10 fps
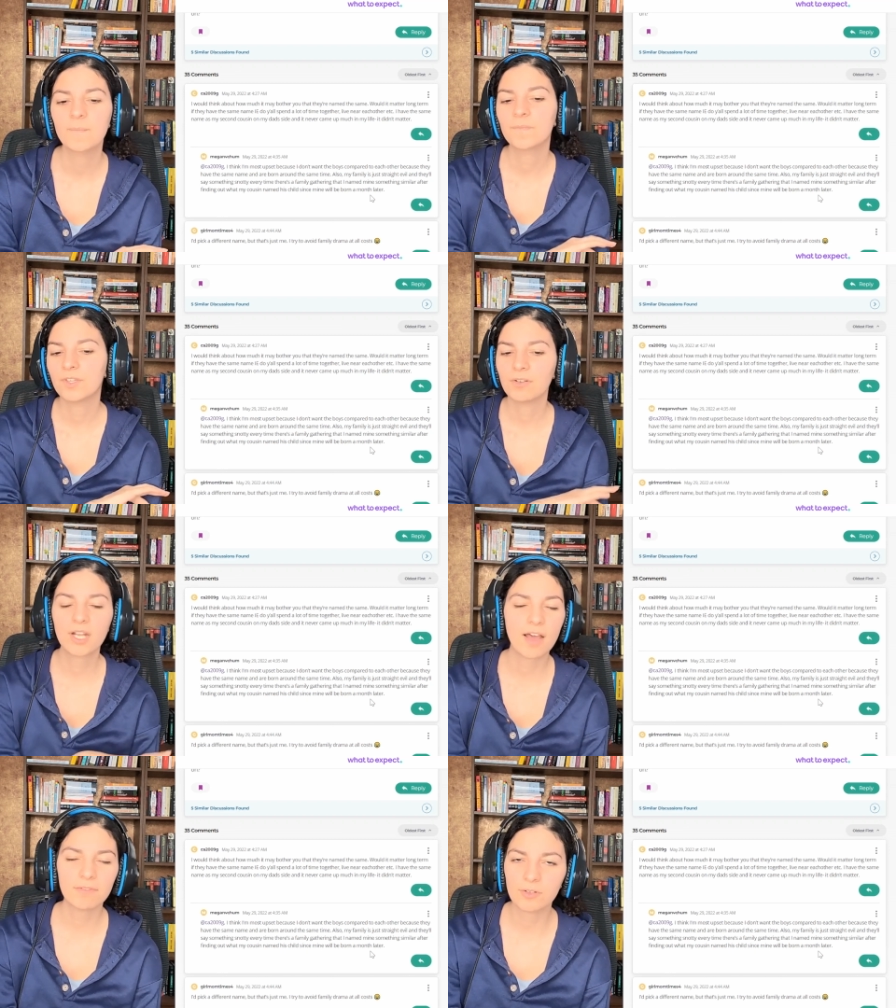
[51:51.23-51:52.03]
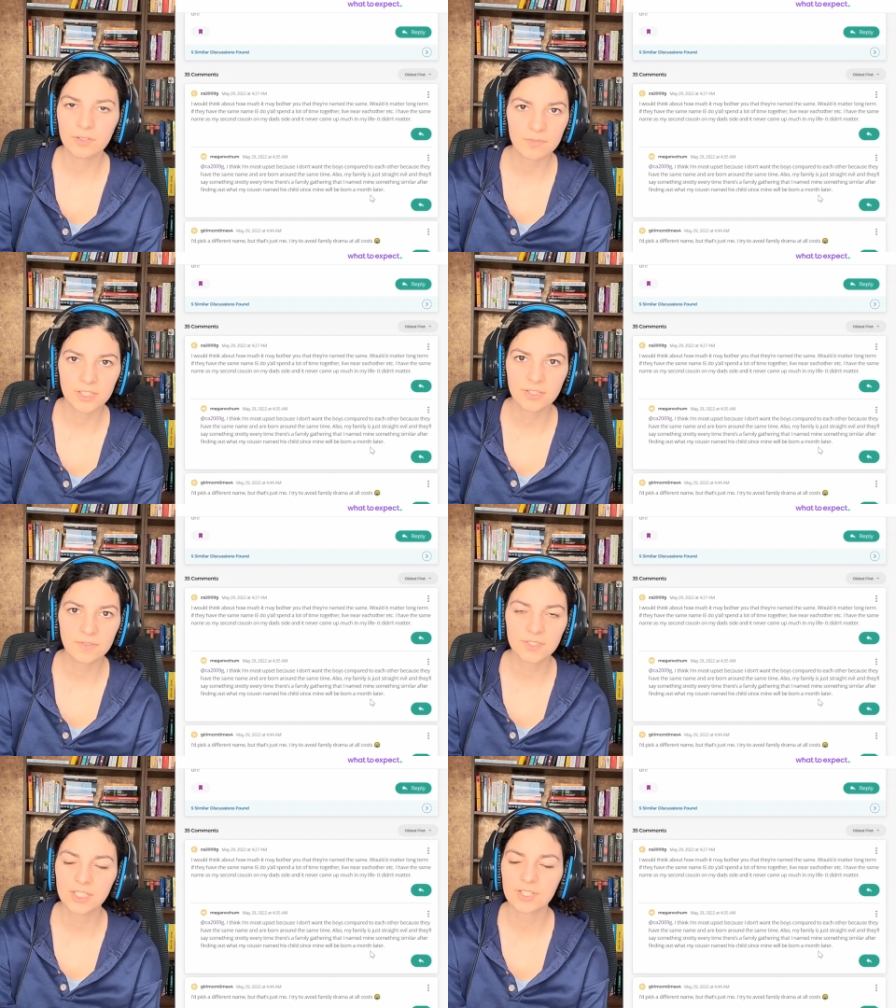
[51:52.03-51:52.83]
You can have all of these
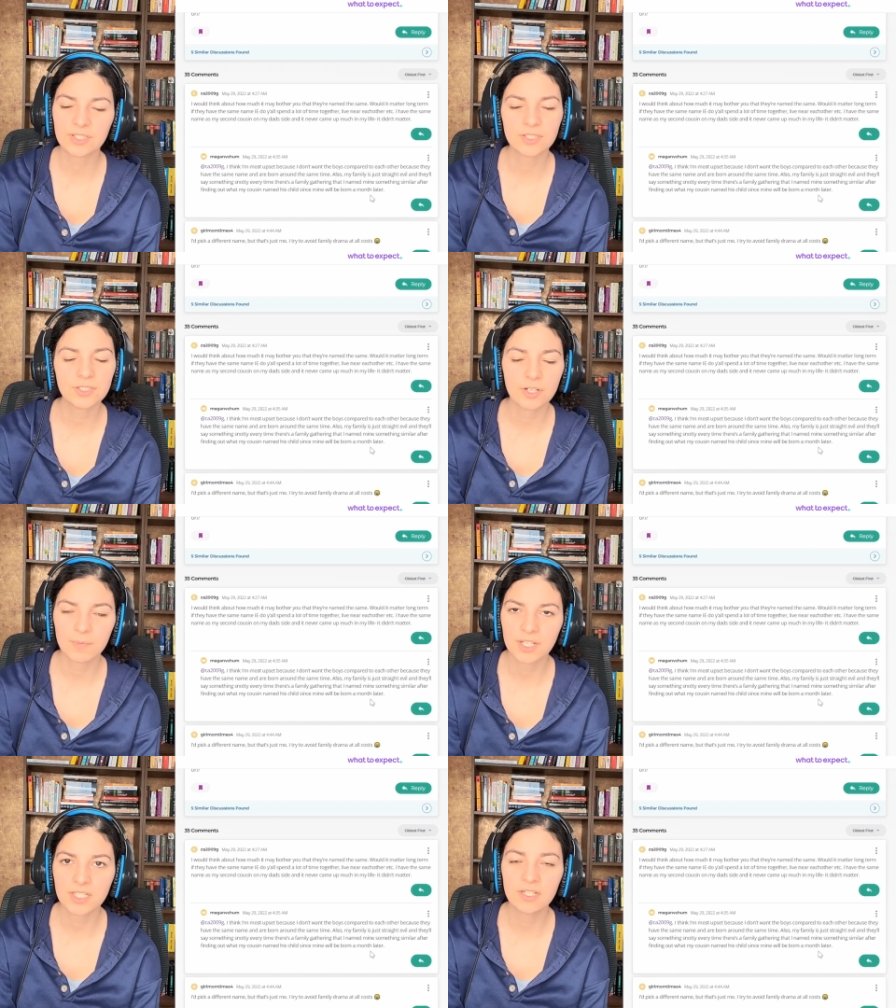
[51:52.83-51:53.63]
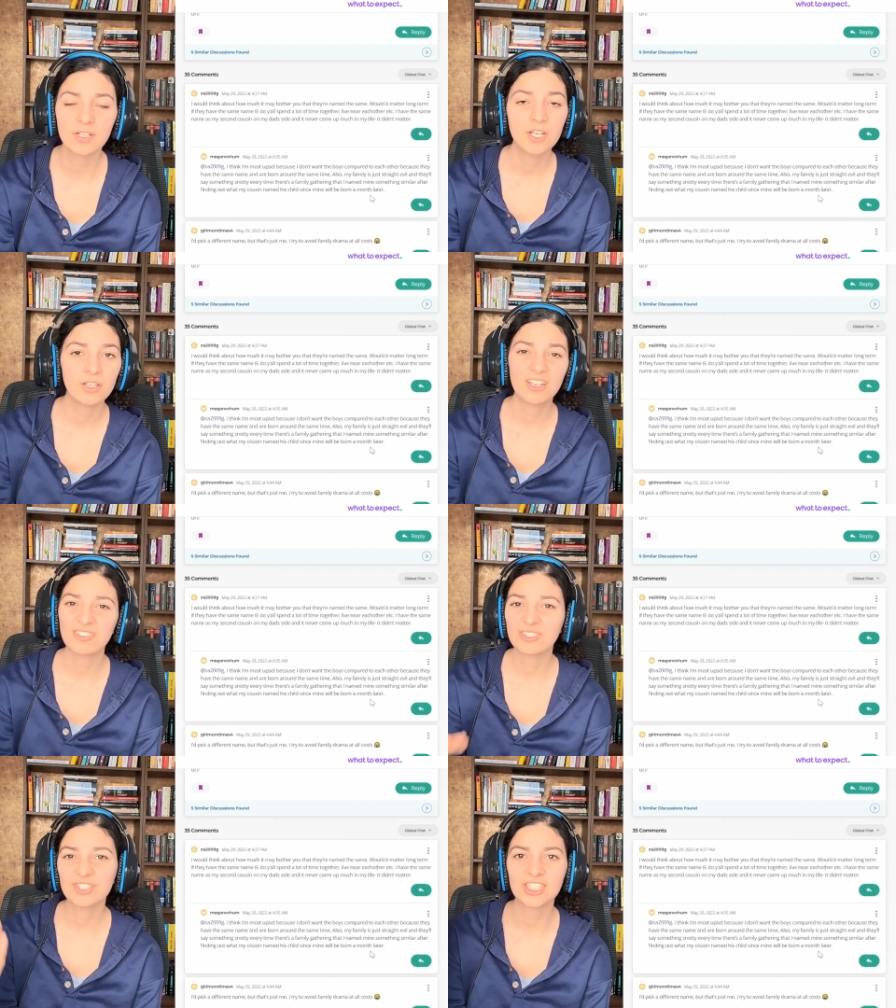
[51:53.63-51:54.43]
conversations. It's not a big deal. You can
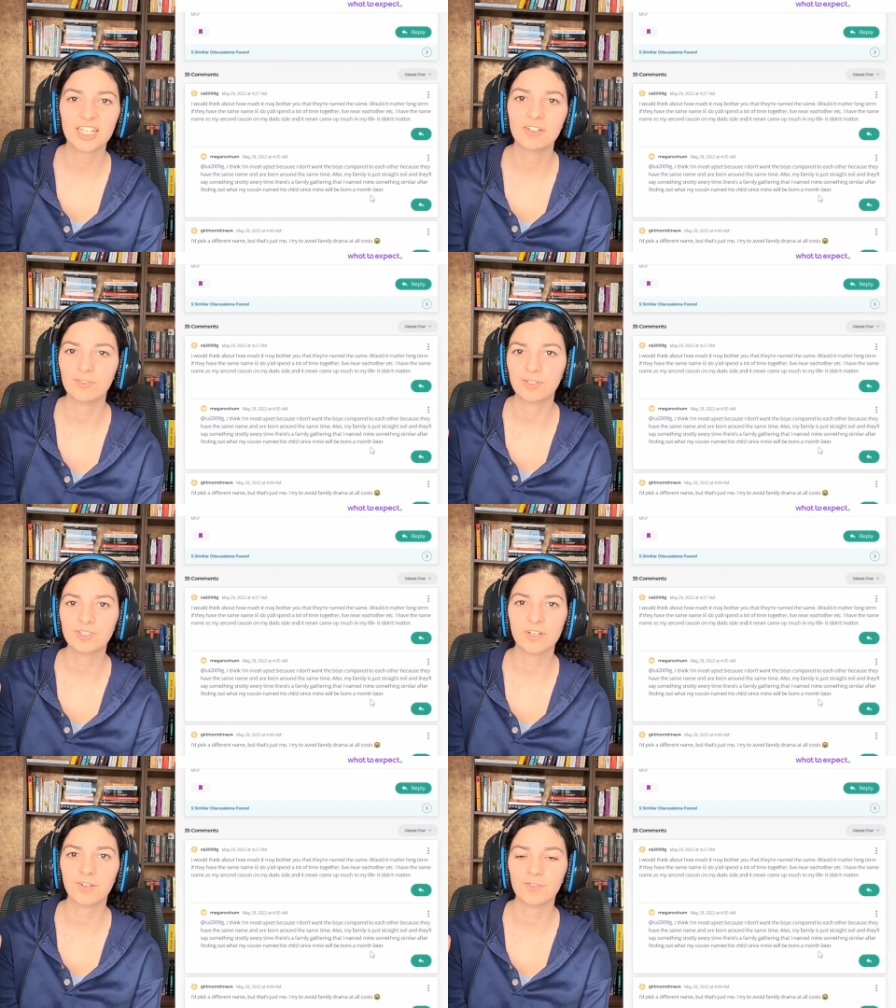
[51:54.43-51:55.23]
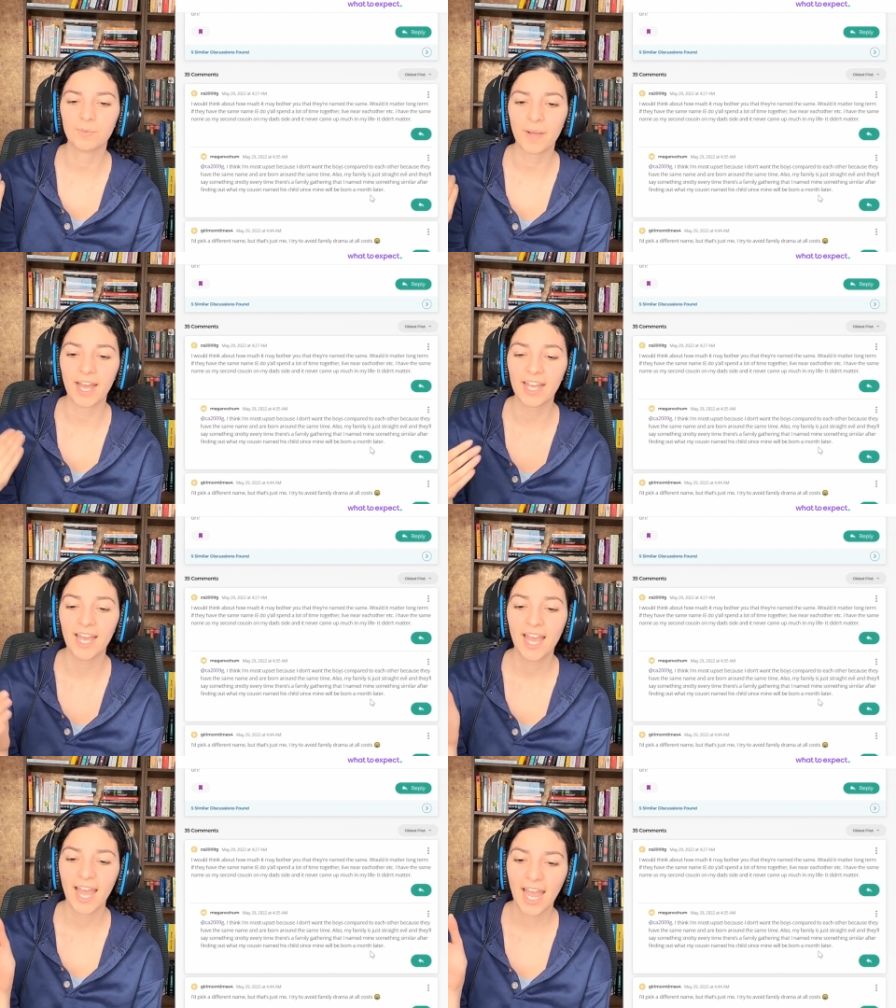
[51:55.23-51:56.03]
also just let it roll straight off your back.
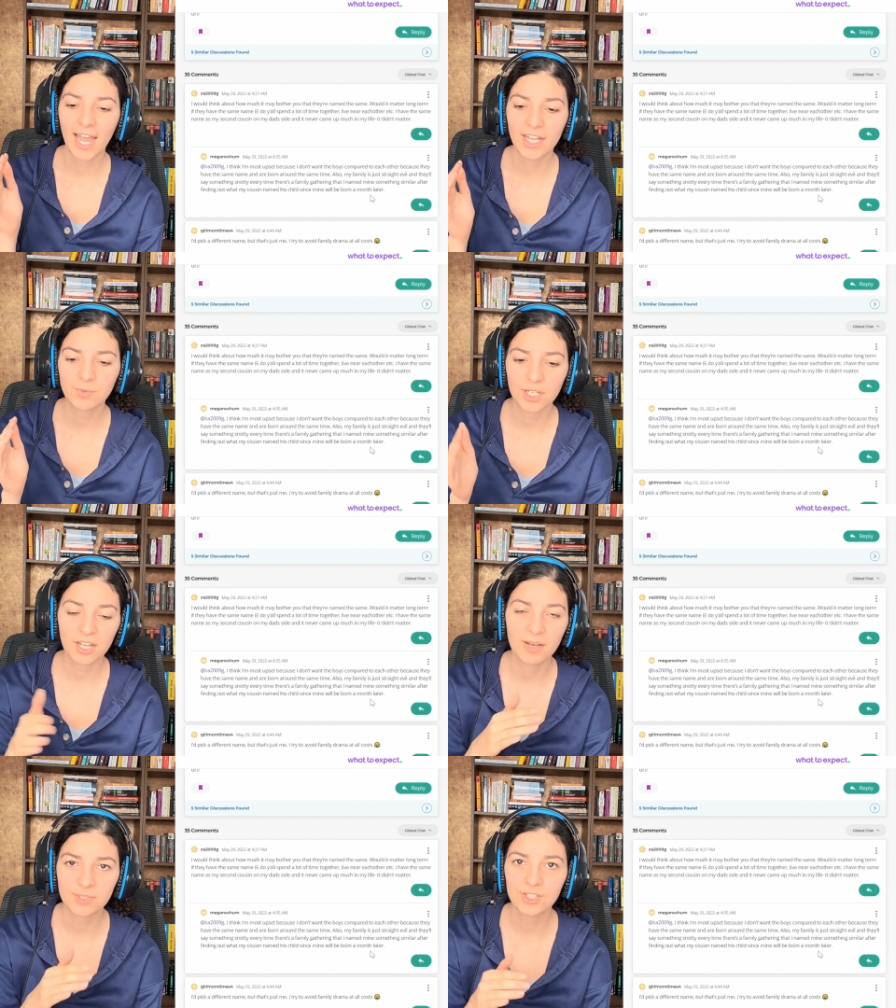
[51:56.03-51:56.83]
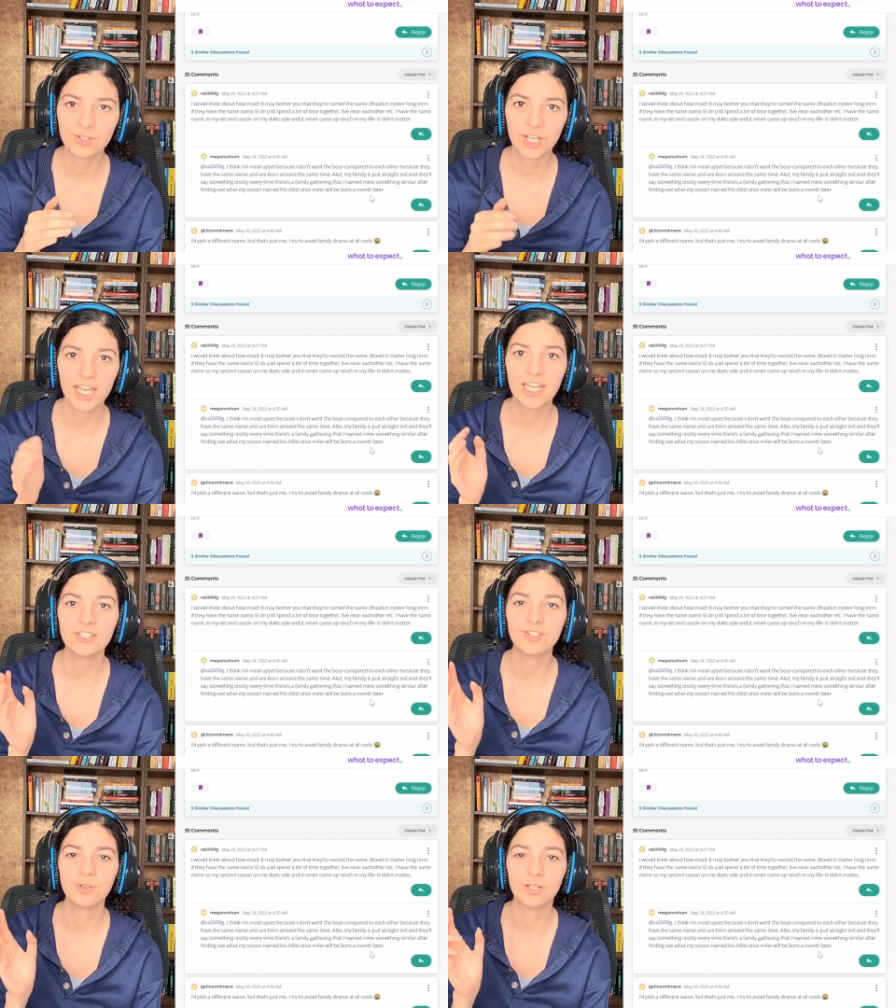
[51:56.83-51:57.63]
And when it comes to your
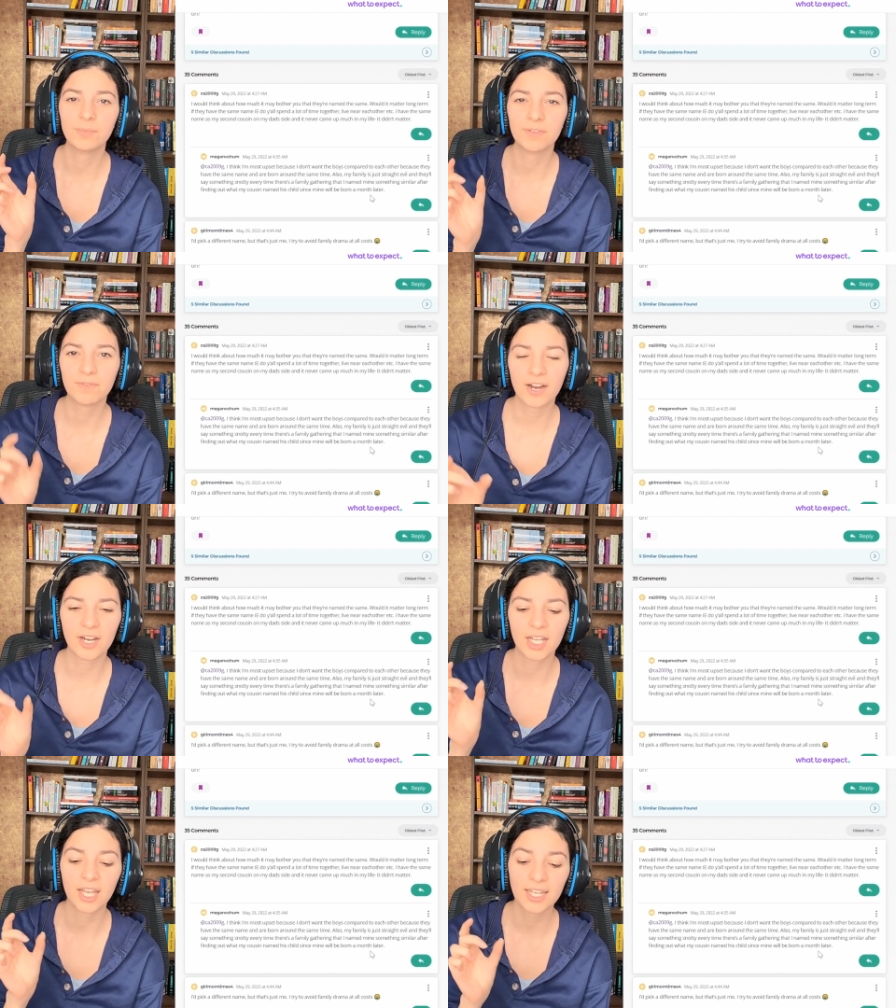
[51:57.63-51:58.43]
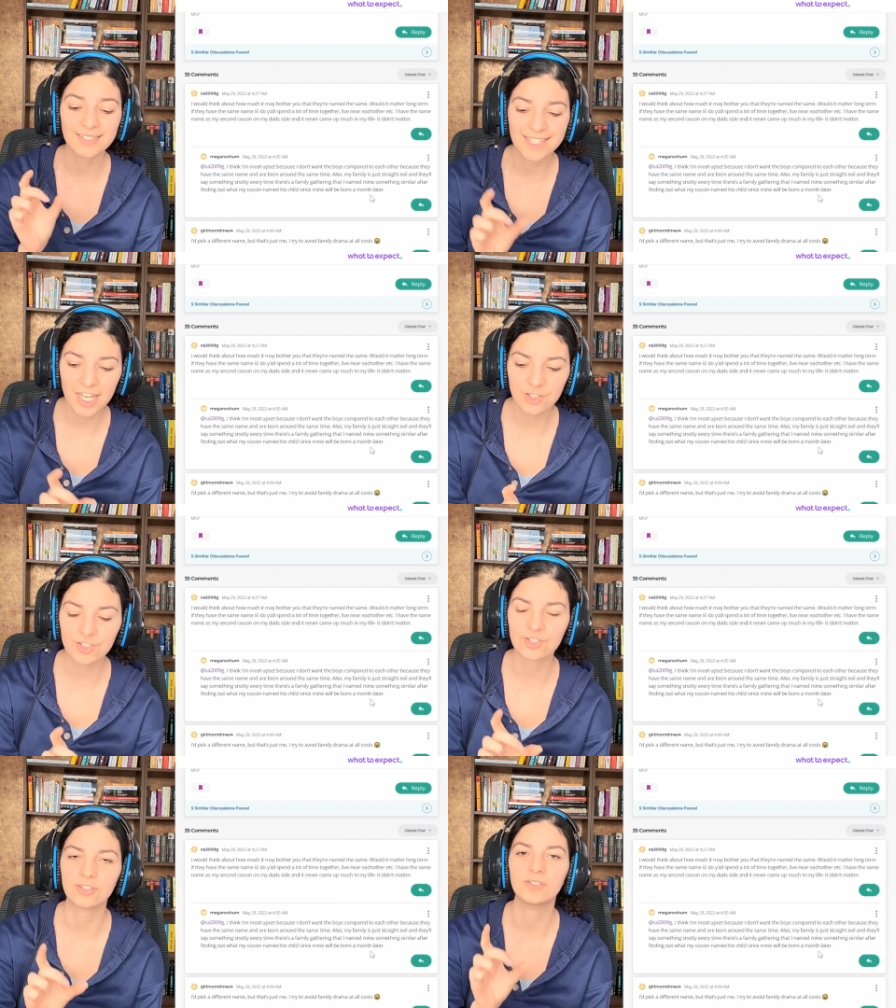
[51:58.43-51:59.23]
kid, you can be very
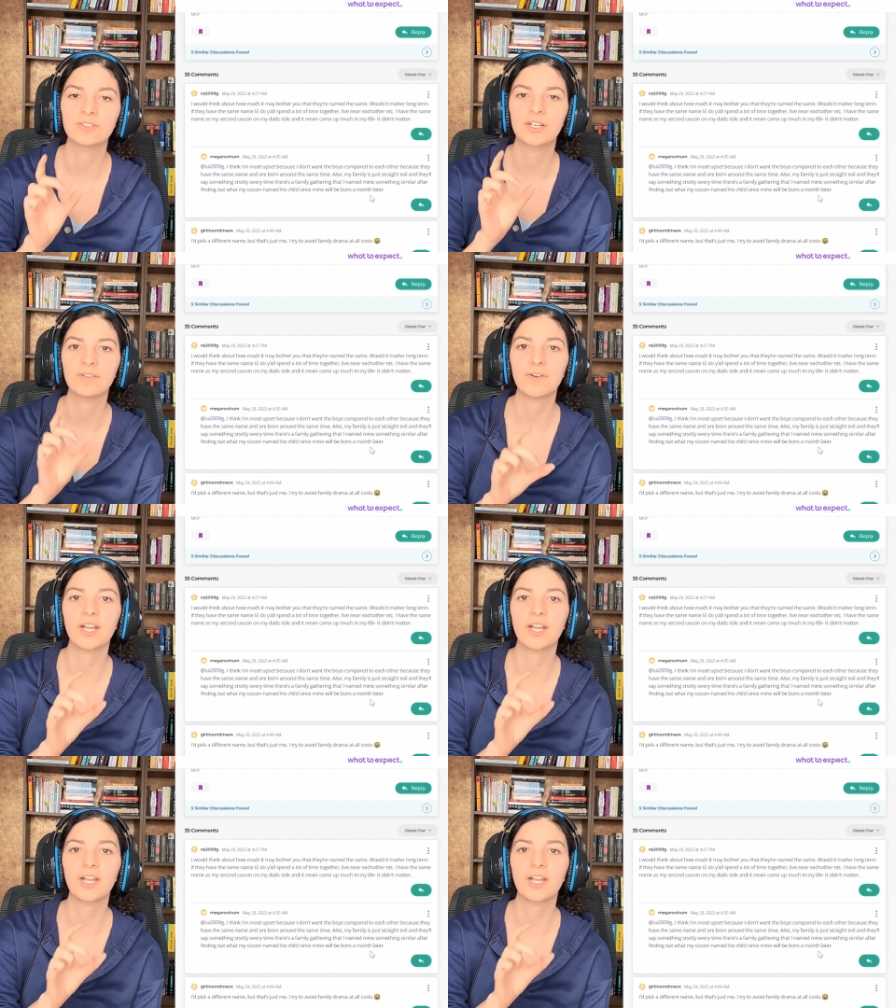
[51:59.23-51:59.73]
intentional and very